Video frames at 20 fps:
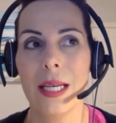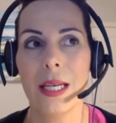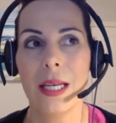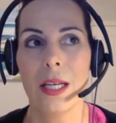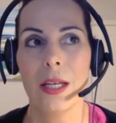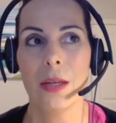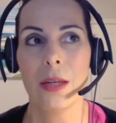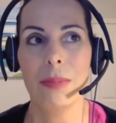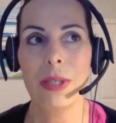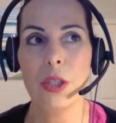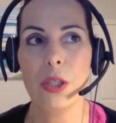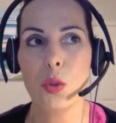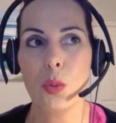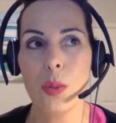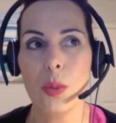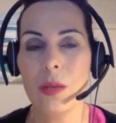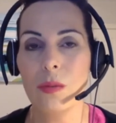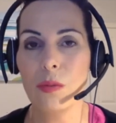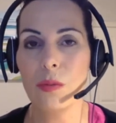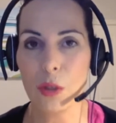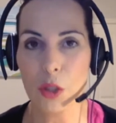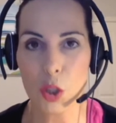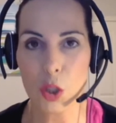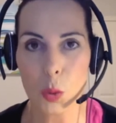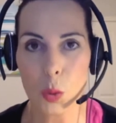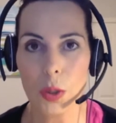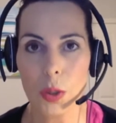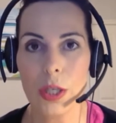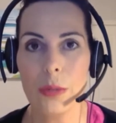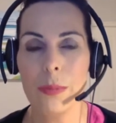between
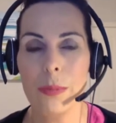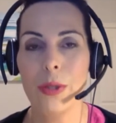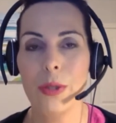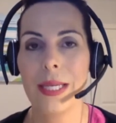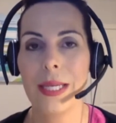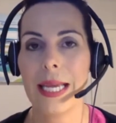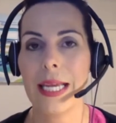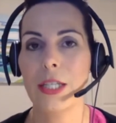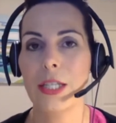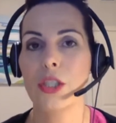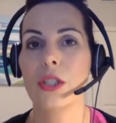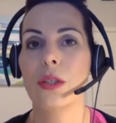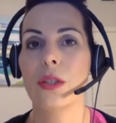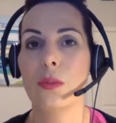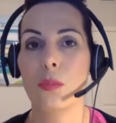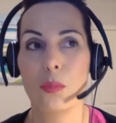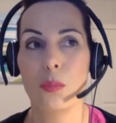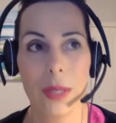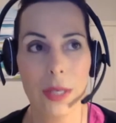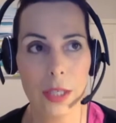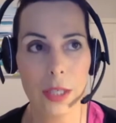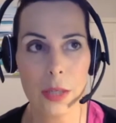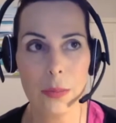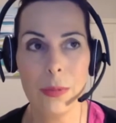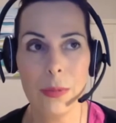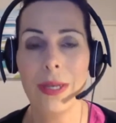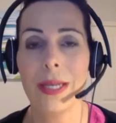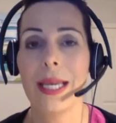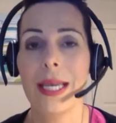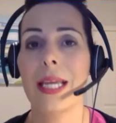virtual communication, written
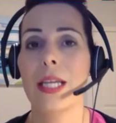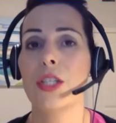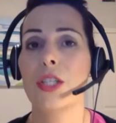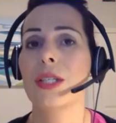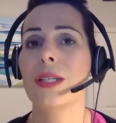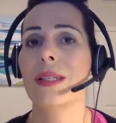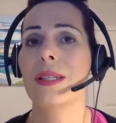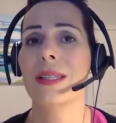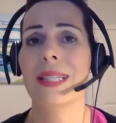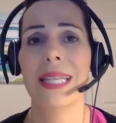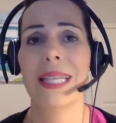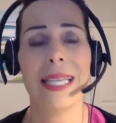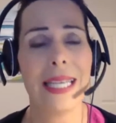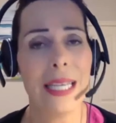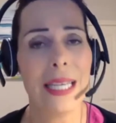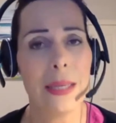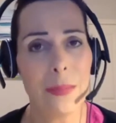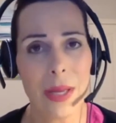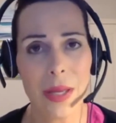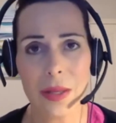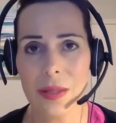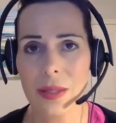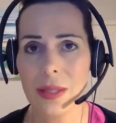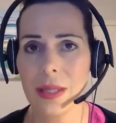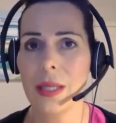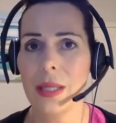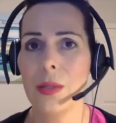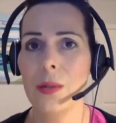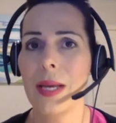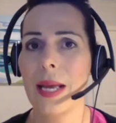communication, the emails that
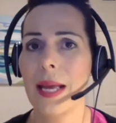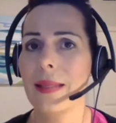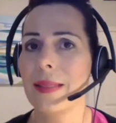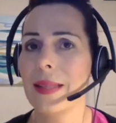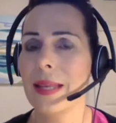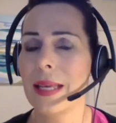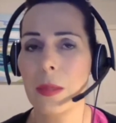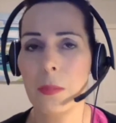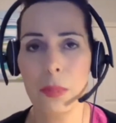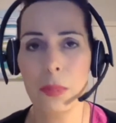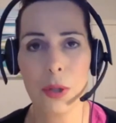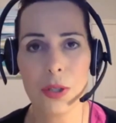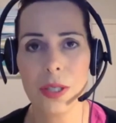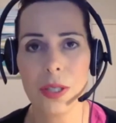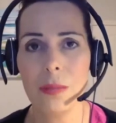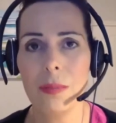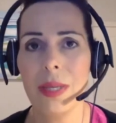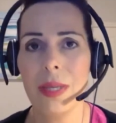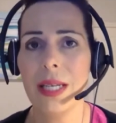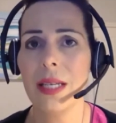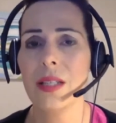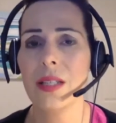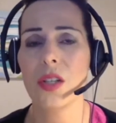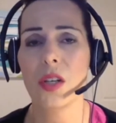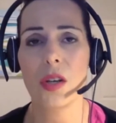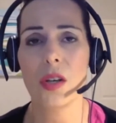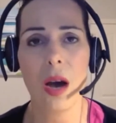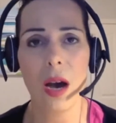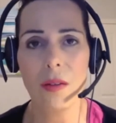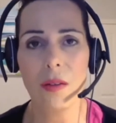you get, the in-person meetings, the
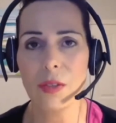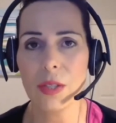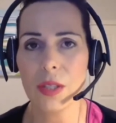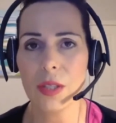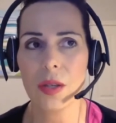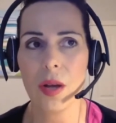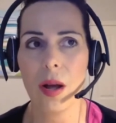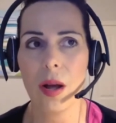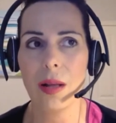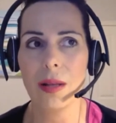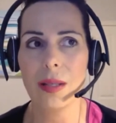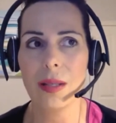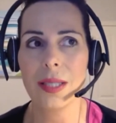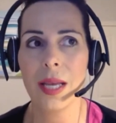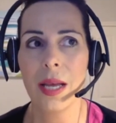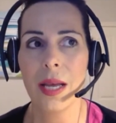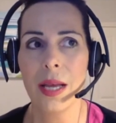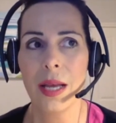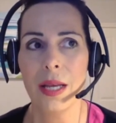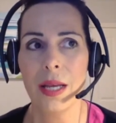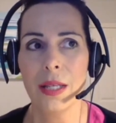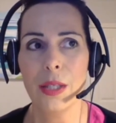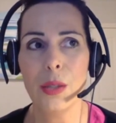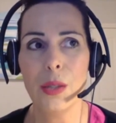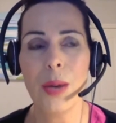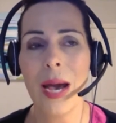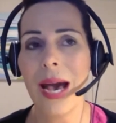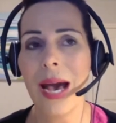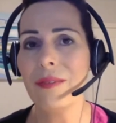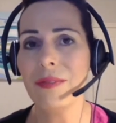conference calls, you
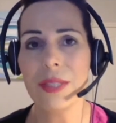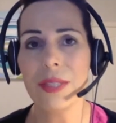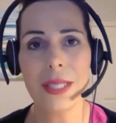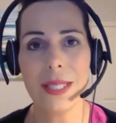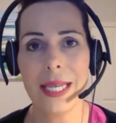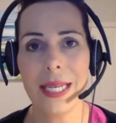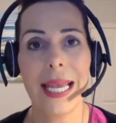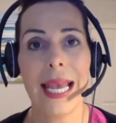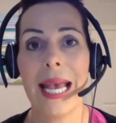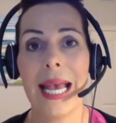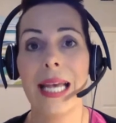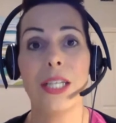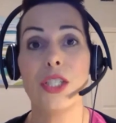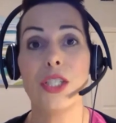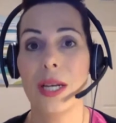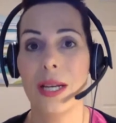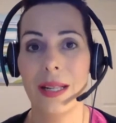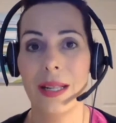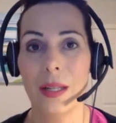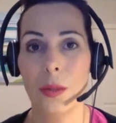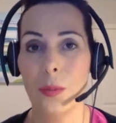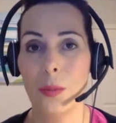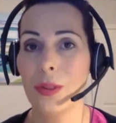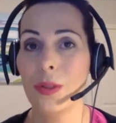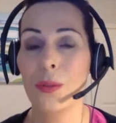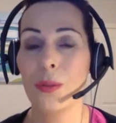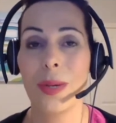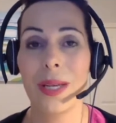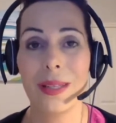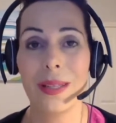have to stay agile with the
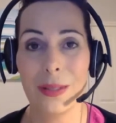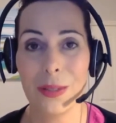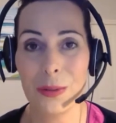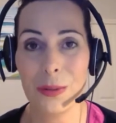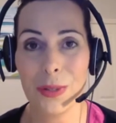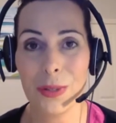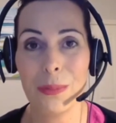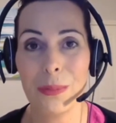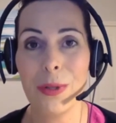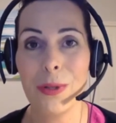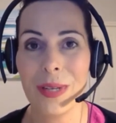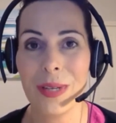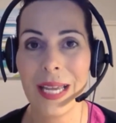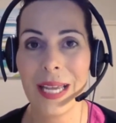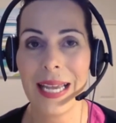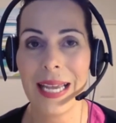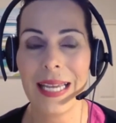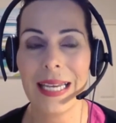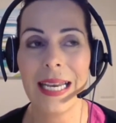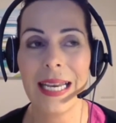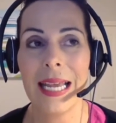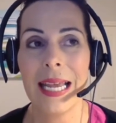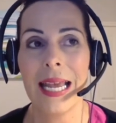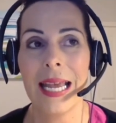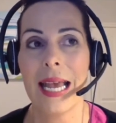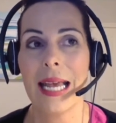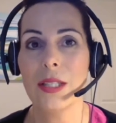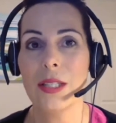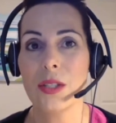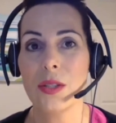way that you communicate.
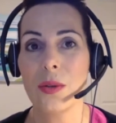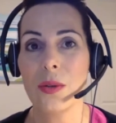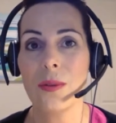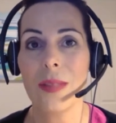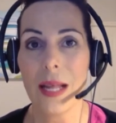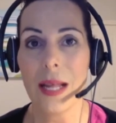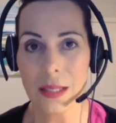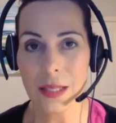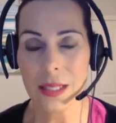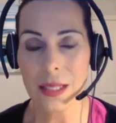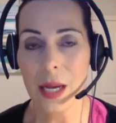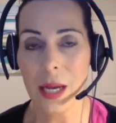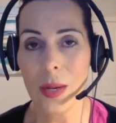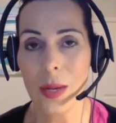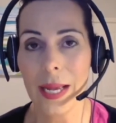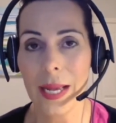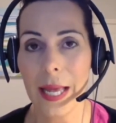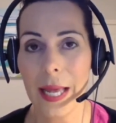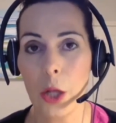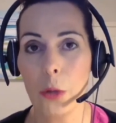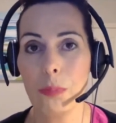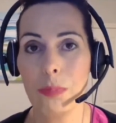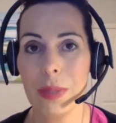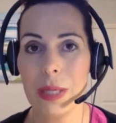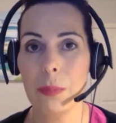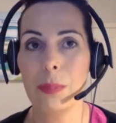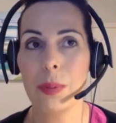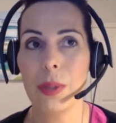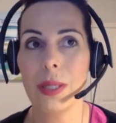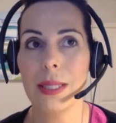And so that's how I help
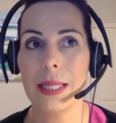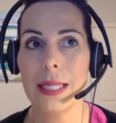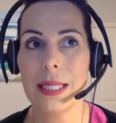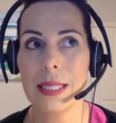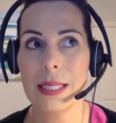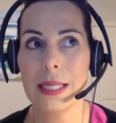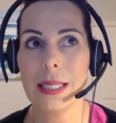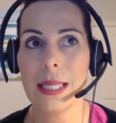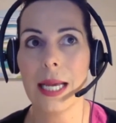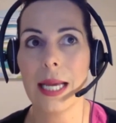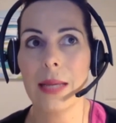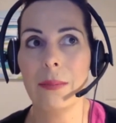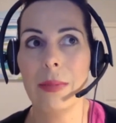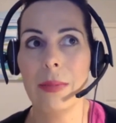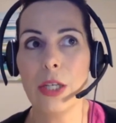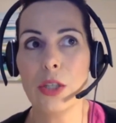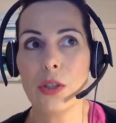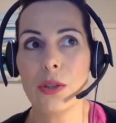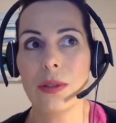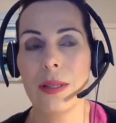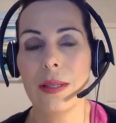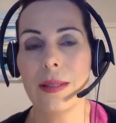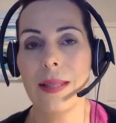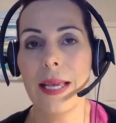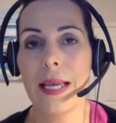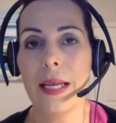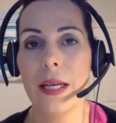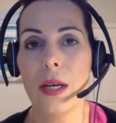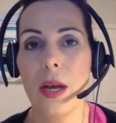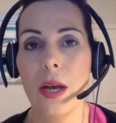people, is I make sure that
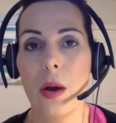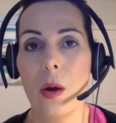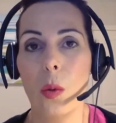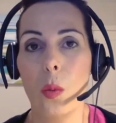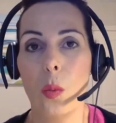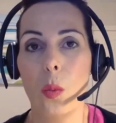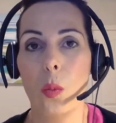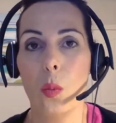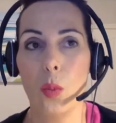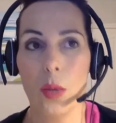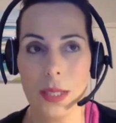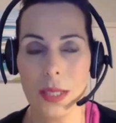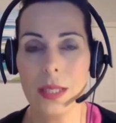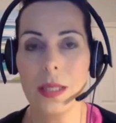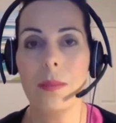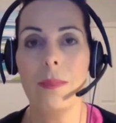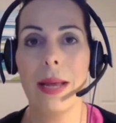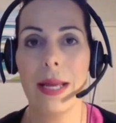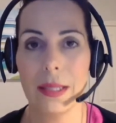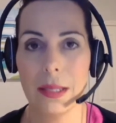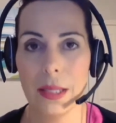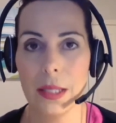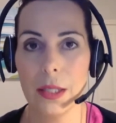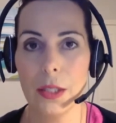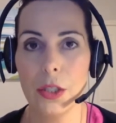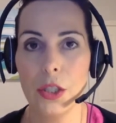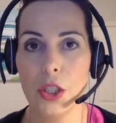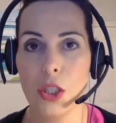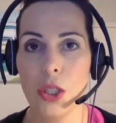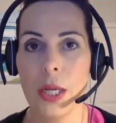they know what's the
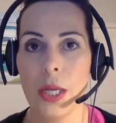message,